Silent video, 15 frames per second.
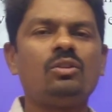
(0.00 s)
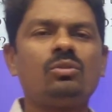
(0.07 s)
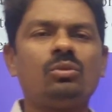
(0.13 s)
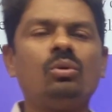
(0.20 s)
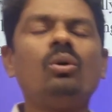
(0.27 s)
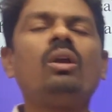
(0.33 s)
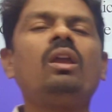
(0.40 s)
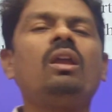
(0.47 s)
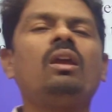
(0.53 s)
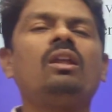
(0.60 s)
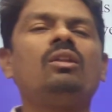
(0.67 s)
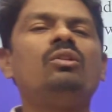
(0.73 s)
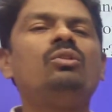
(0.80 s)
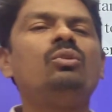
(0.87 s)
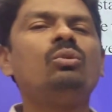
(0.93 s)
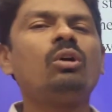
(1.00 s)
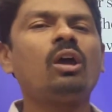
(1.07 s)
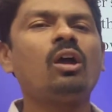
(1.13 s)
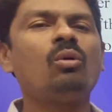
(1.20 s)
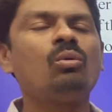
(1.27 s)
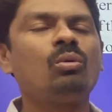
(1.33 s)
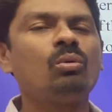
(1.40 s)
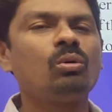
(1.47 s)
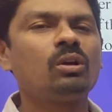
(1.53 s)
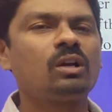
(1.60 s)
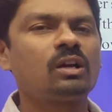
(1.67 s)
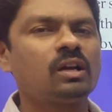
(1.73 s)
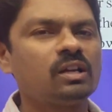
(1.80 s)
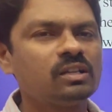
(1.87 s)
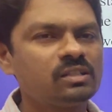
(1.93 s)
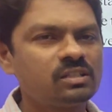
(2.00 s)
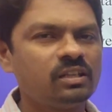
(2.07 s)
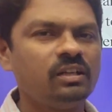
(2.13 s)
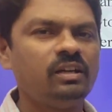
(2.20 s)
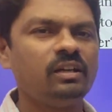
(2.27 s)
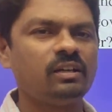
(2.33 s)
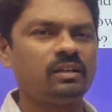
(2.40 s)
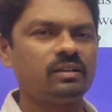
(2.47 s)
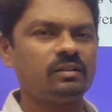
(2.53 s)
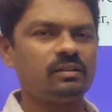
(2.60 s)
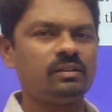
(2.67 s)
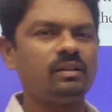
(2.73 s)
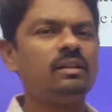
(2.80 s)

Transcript: So here you have to consider